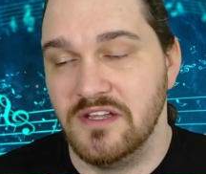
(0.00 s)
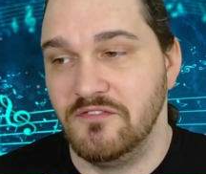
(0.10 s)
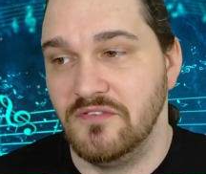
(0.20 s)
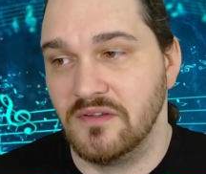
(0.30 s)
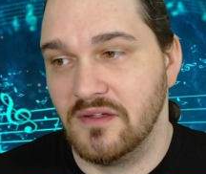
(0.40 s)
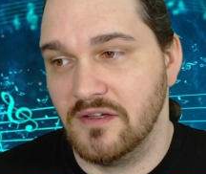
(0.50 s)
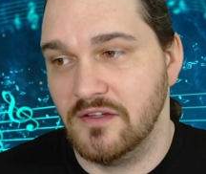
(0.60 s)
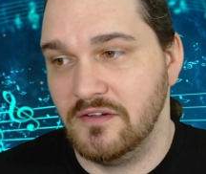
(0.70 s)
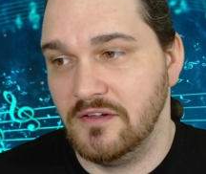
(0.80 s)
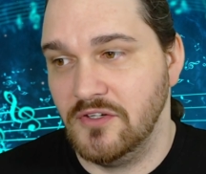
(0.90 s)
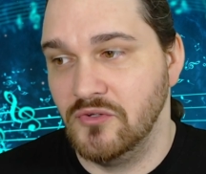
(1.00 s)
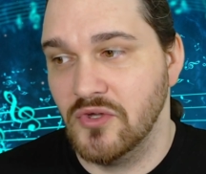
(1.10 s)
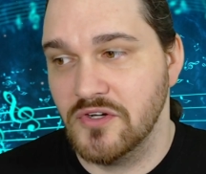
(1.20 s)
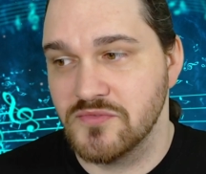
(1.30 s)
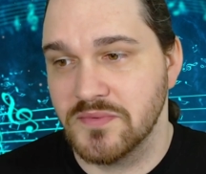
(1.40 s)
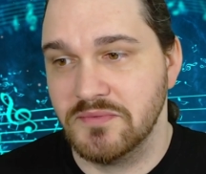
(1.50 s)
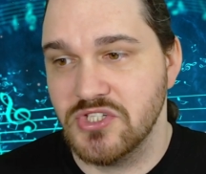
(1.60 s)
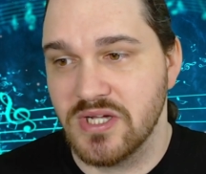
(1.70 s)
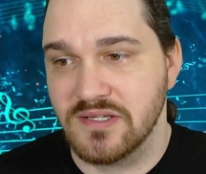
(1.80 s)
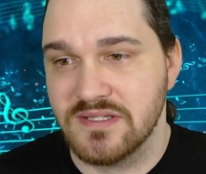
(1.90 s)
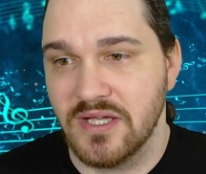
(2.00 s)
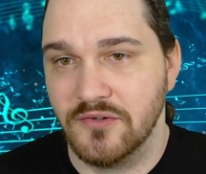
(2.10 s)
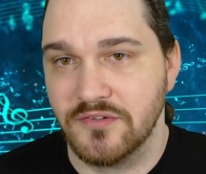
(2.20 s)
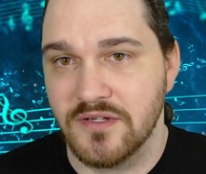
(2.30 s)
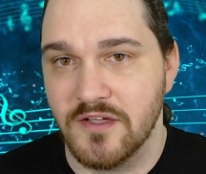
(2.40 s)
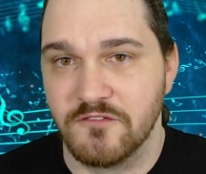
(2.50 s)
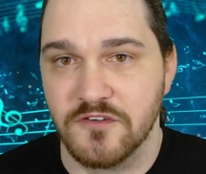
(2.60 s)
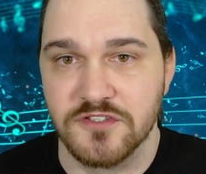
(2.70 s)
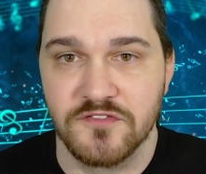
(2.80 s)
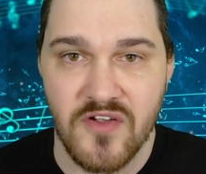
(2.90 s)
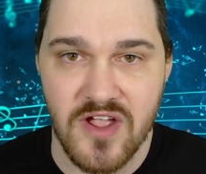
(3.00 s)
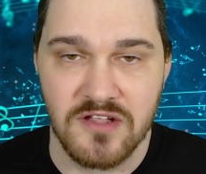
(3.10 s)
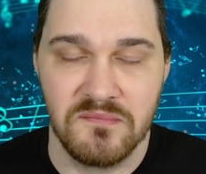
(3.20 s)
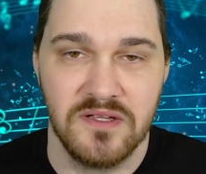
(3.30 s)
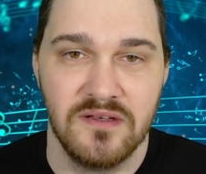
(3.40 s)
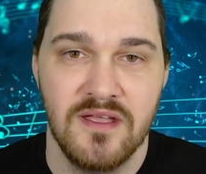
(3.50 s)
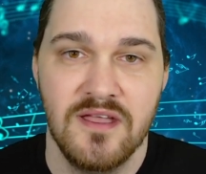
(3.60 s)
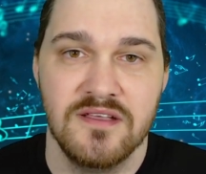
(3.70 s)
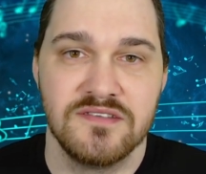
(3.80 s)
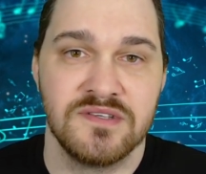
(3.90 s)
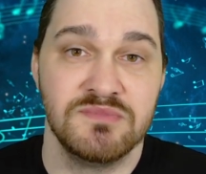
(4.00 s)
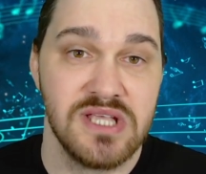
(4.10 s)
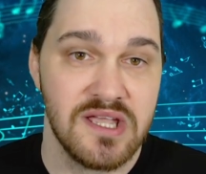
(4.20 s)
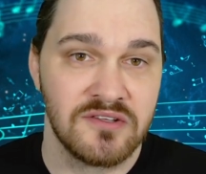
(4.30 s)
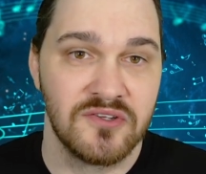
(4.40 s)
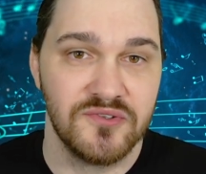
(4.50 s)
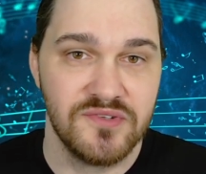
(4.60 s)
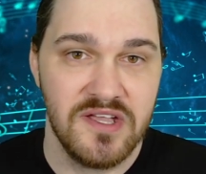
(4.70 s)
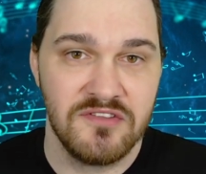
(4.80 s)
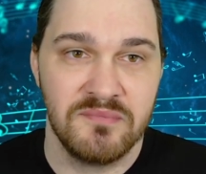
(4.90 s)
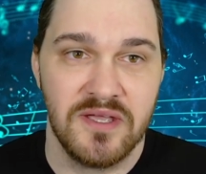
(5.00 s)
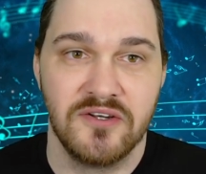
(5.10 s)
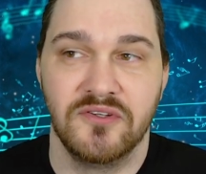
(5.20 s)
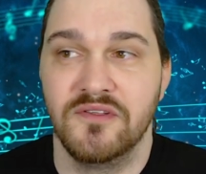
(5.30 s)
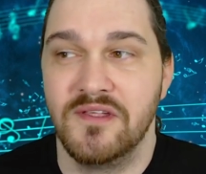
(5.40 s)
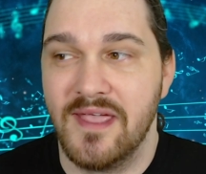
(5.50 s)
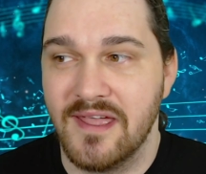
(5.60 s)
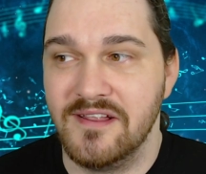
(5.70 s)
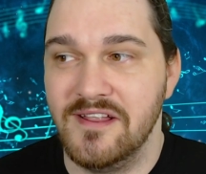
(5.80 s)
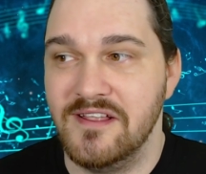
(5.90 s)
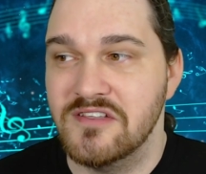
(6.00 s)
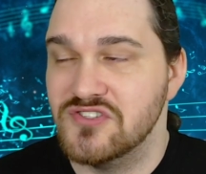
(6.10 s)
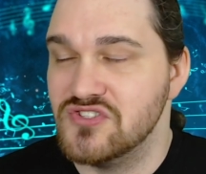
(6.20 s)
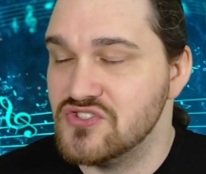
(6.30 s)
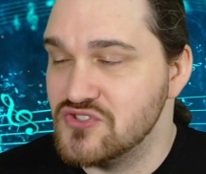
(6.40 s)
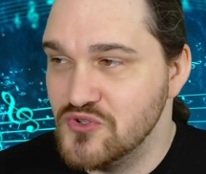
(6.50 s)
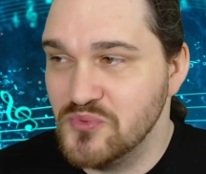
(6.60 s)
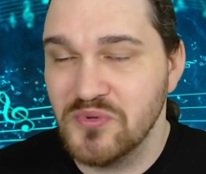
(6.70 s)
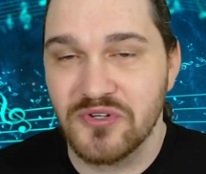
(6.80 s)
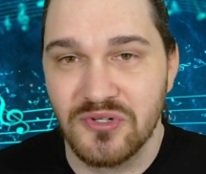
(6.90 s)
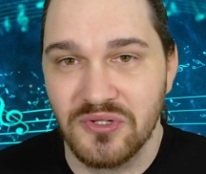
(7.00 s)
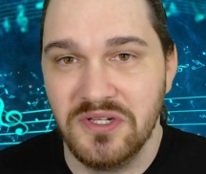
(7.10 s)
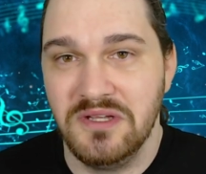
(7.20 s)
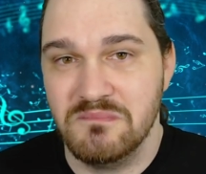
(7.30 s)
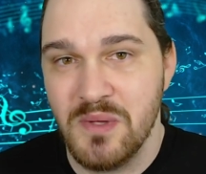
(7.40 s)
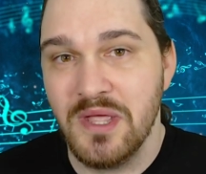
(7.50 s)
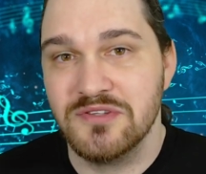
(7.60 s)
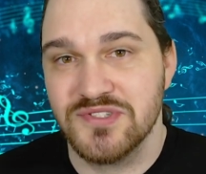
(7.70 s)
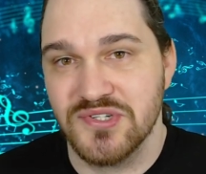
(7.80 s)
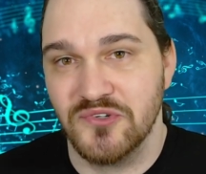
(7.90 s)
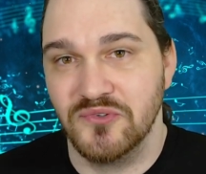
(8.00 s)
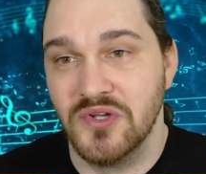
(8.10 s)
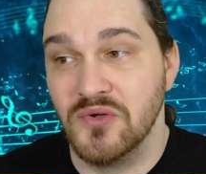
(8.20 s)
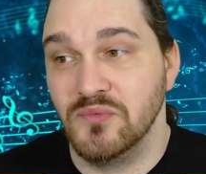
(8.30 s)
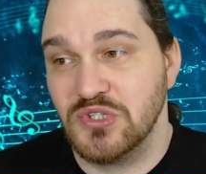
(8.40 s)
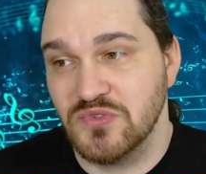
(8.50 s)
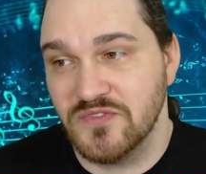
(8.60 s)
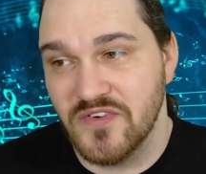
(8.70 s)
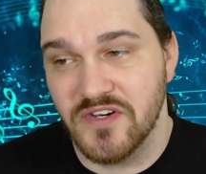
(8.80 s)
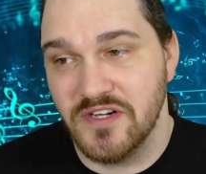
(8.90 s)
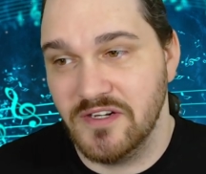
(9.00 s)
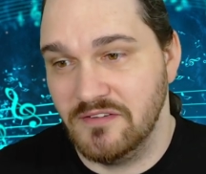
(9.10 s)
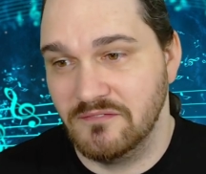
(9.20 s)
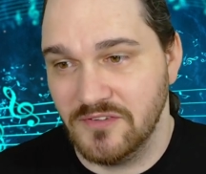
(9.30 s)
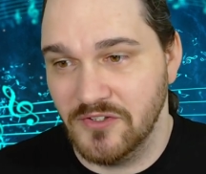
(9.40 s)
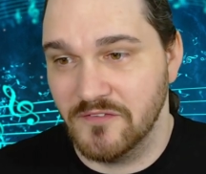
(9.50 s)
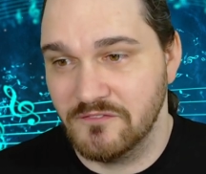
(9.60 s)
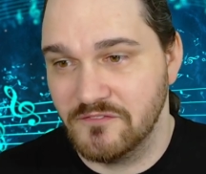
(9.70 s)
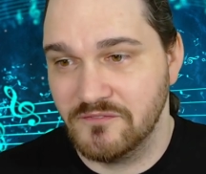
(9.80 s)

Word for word: If uh, you notice when we checked out uh, First Fragment, some technical death metal had a super clean bass tone, which was very, you know,